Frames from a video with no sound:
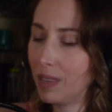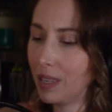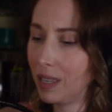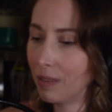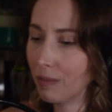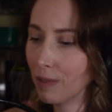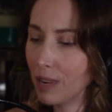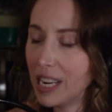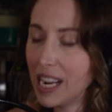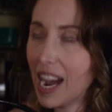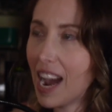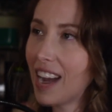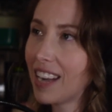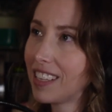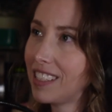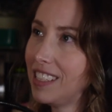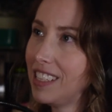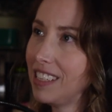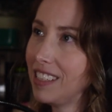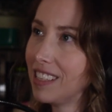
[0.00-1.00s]

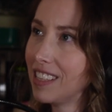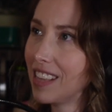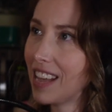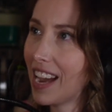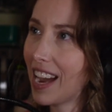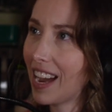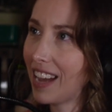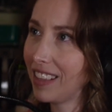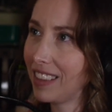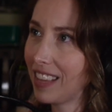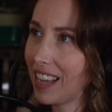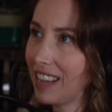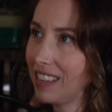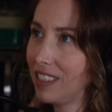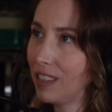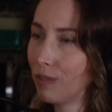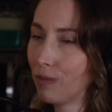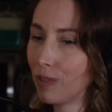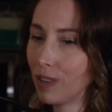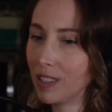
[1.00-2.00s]
reacting to that
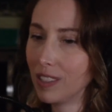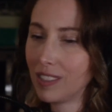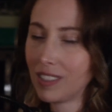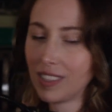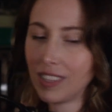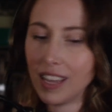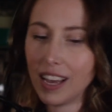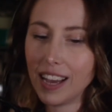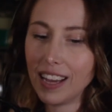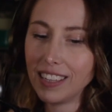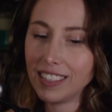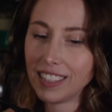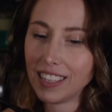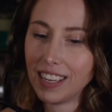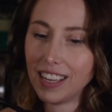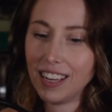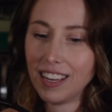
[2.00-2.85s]
difference that